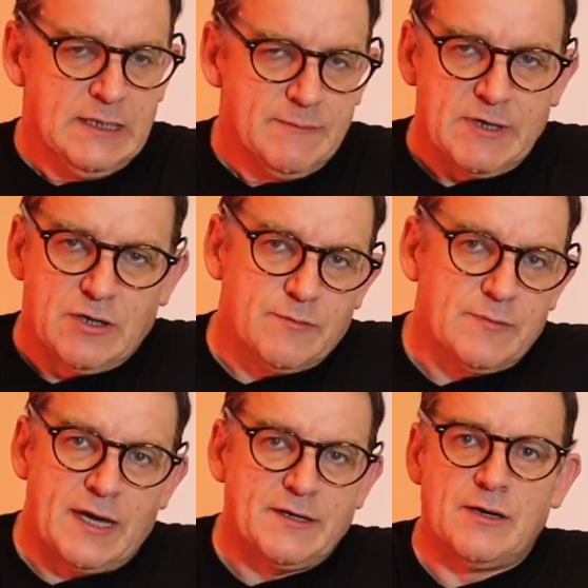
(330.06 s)

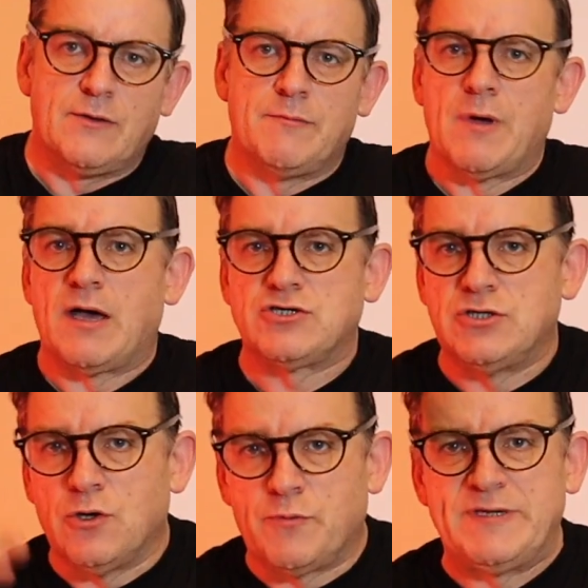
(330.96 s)
become, I don't know, a
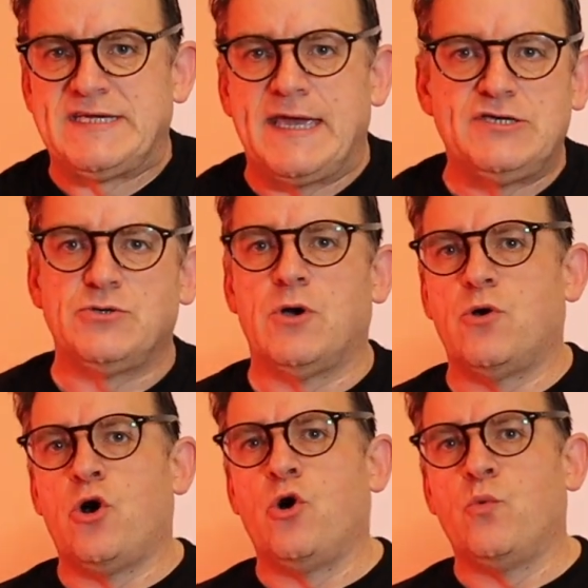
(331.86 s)
Martian or a potato
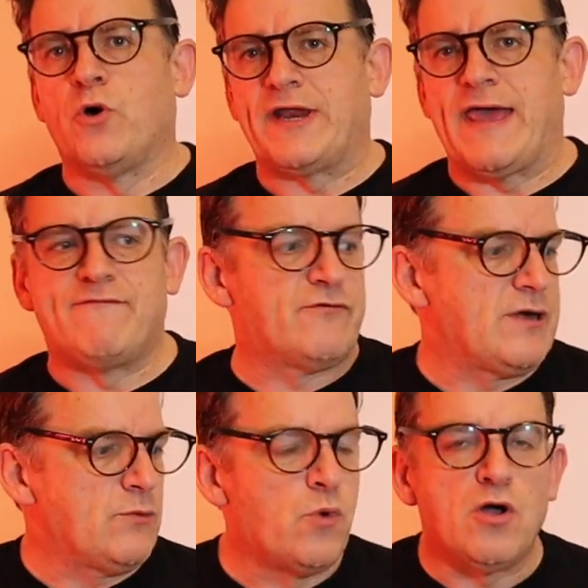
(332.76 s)
or whatever
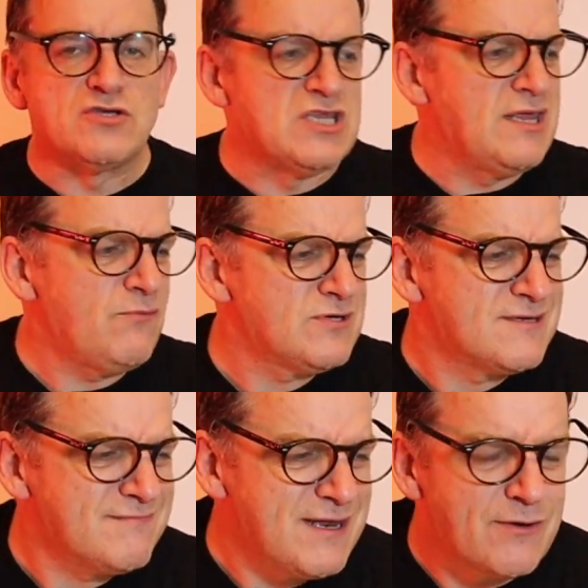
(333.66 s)
it was. And it
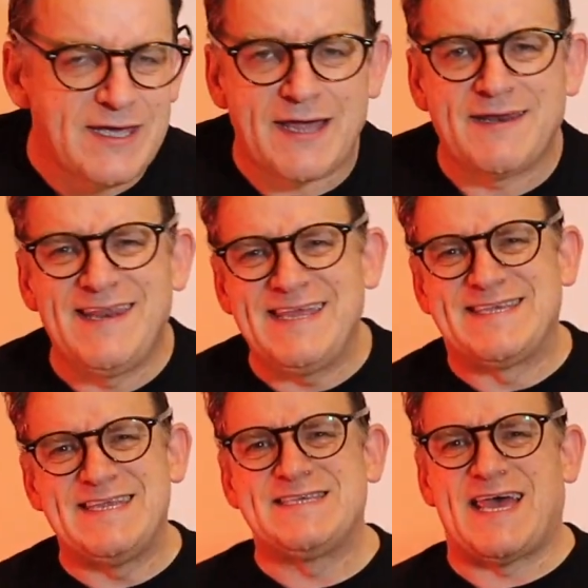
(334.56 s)
was, you know, it kind of
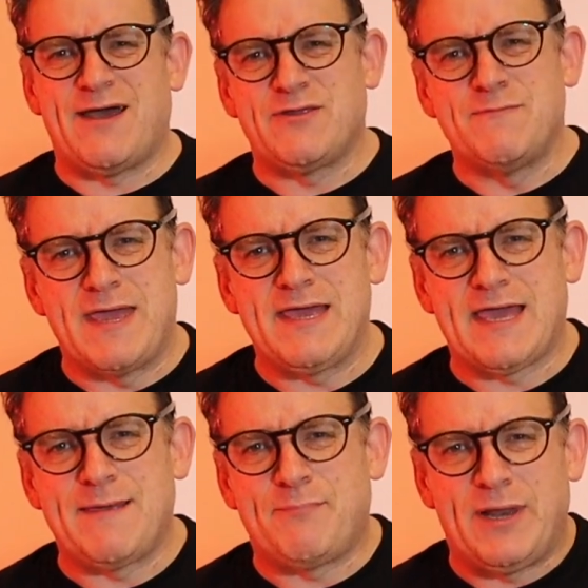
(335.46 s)
linked into how the main
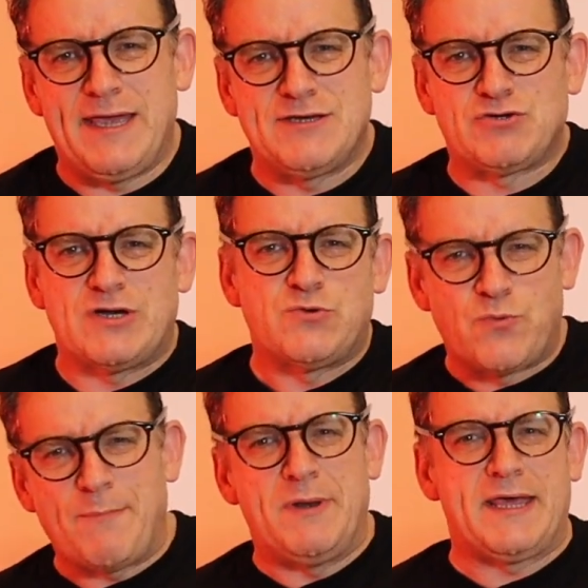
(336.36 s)
game played and tried to
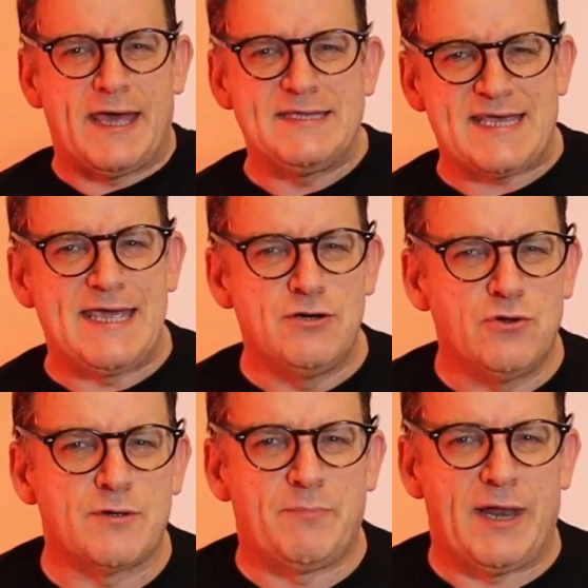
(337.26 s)
replicate
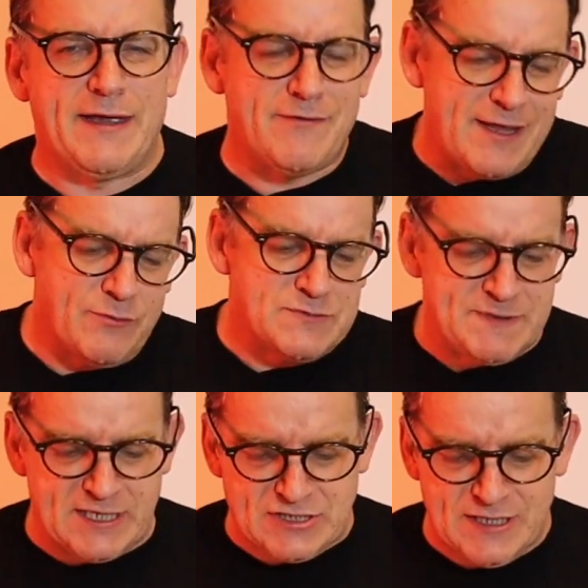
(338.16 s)
another player, and that was
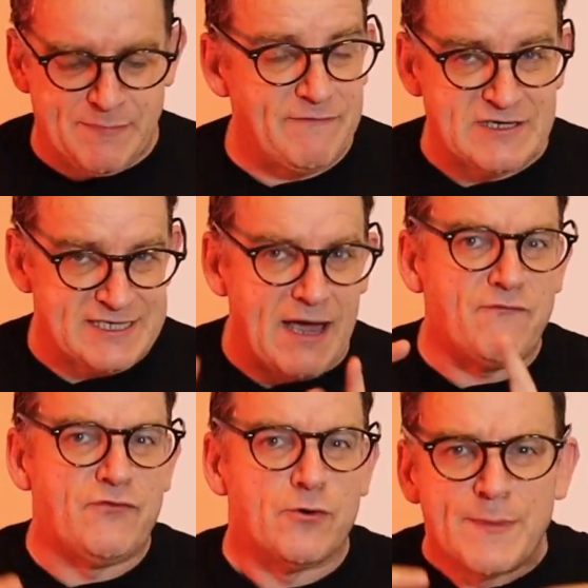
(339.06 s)
potentially a bit of its
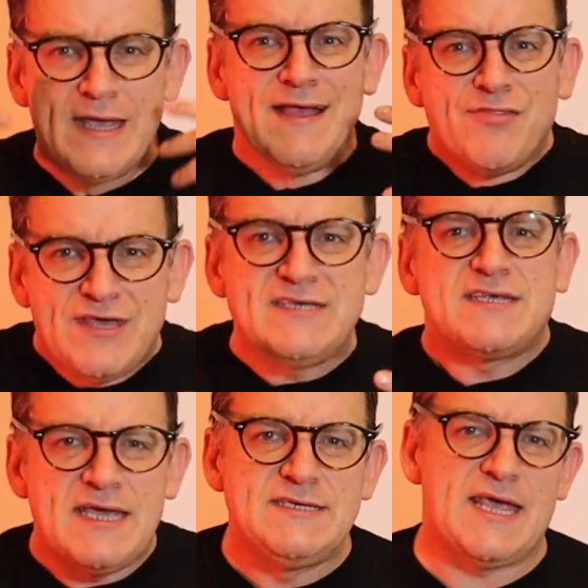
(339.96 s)
downfall. This
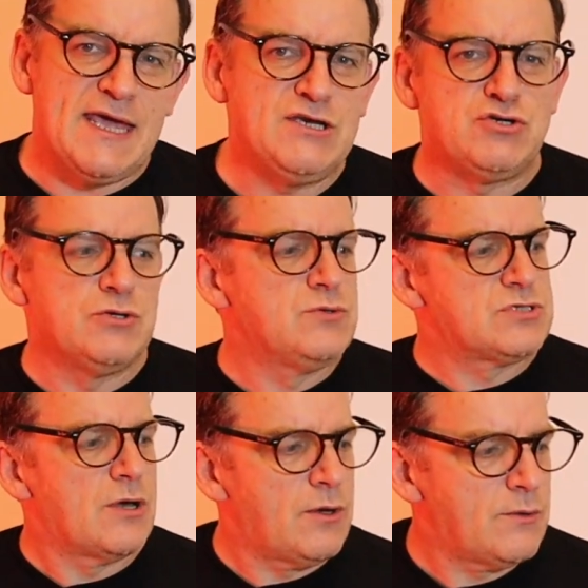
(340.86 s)
is a true
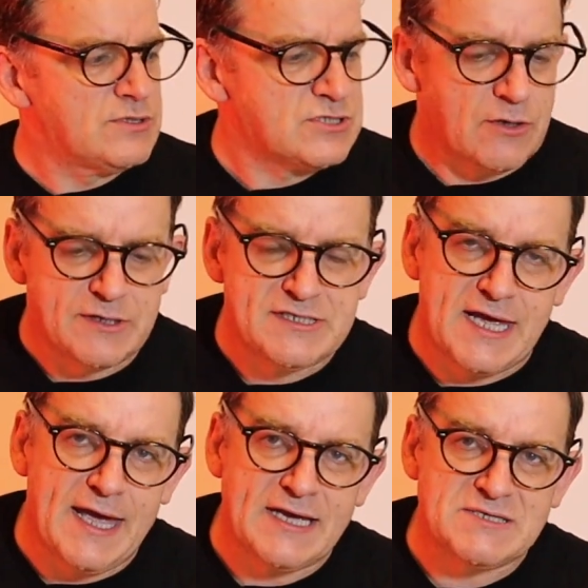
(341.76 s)
solo and
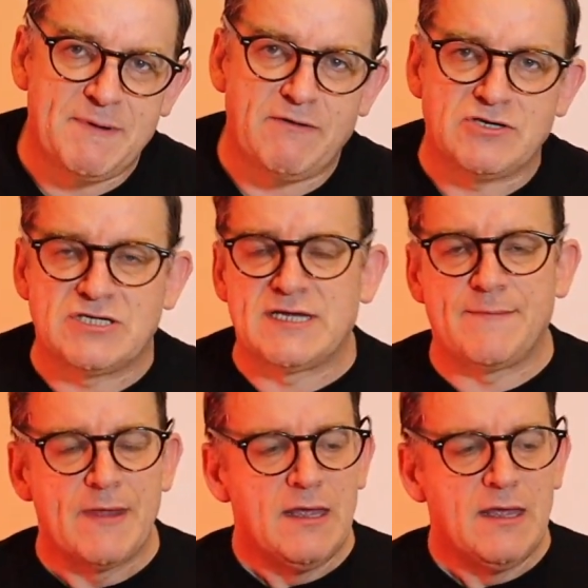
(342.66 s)
solitaire experience. You see,